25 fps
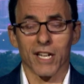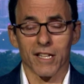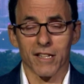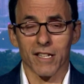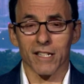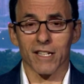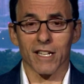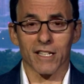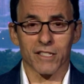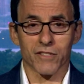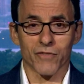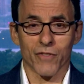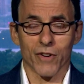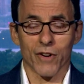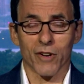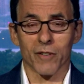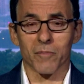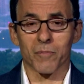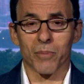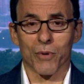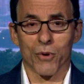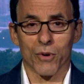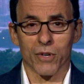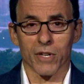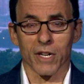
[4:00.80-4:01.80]
I think that's very
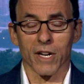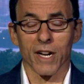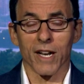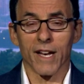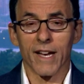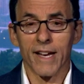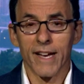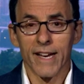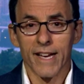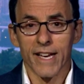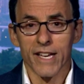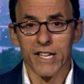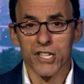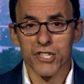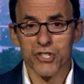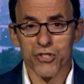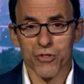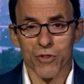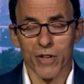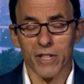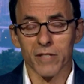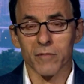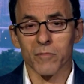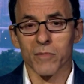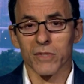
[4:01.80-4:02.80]
important. He's
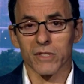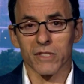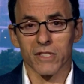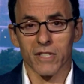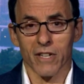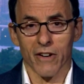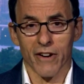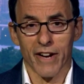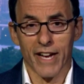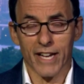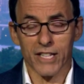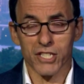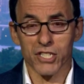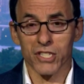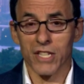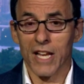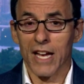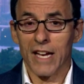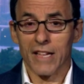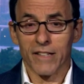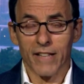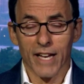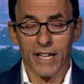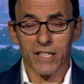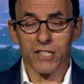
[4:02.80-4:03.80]
threatened military action.
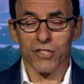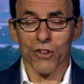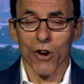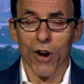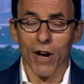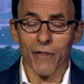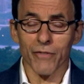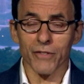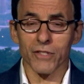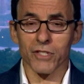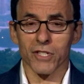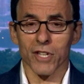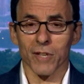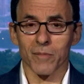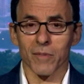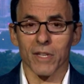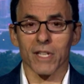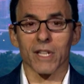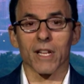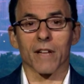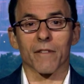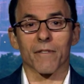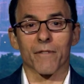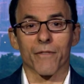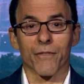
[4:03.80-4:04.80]
That is often
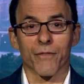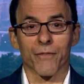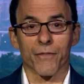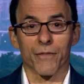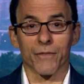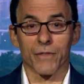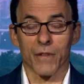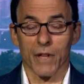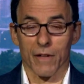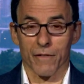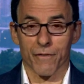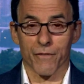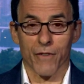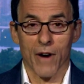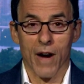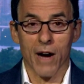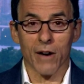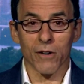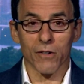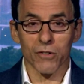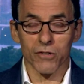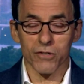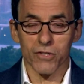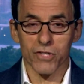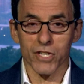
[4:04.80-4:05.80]
something that
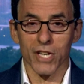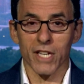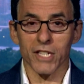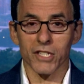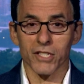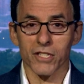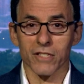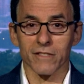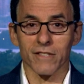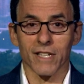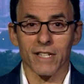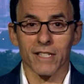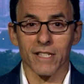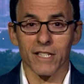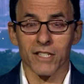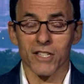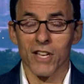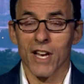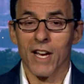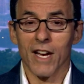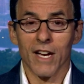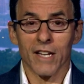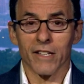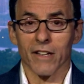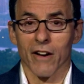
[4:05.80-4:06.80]
follows sanctions like this.
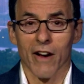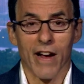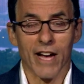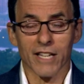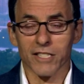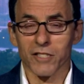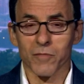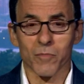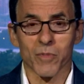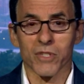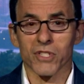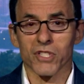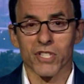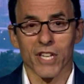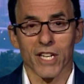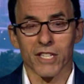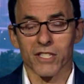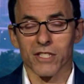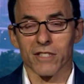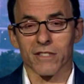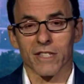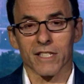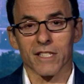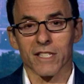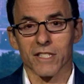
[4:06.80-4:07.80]
There hasn't been
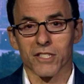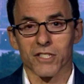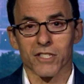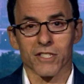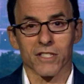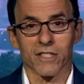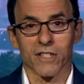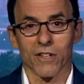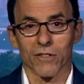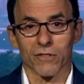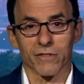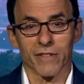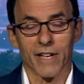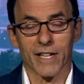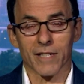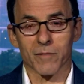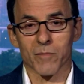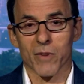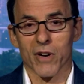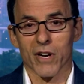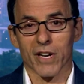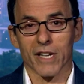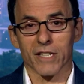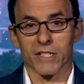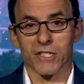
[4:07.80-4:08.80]
sanctions like this, in Latin
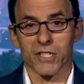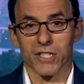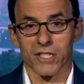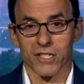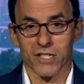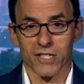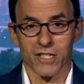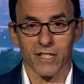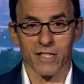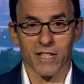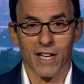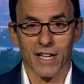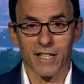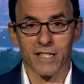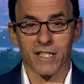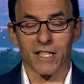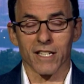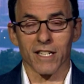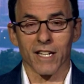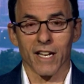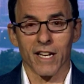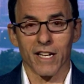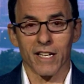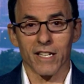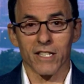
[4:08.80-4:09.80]
America since the
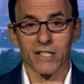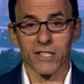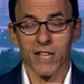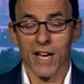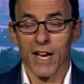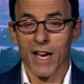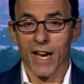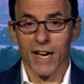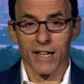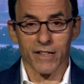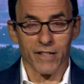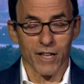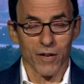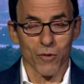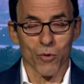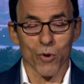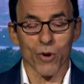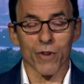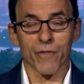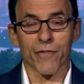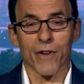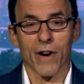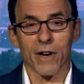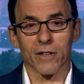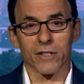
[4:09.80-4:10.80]
1980s, and they
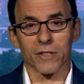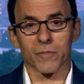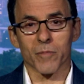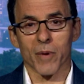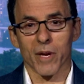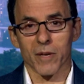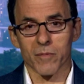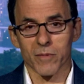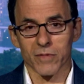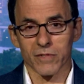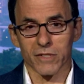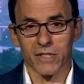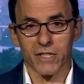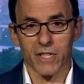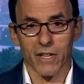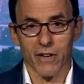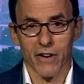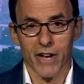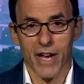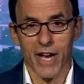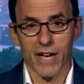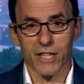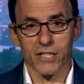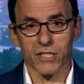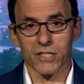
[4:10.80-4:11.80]
were followed by
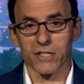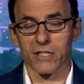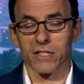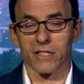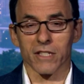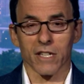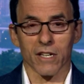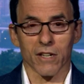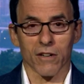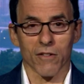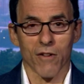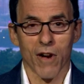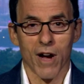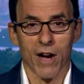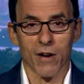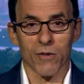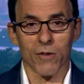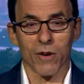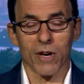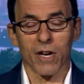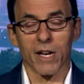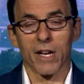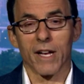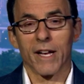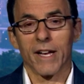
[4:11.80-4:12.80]
military actions in
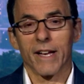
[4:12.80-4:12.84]
Nicaragua,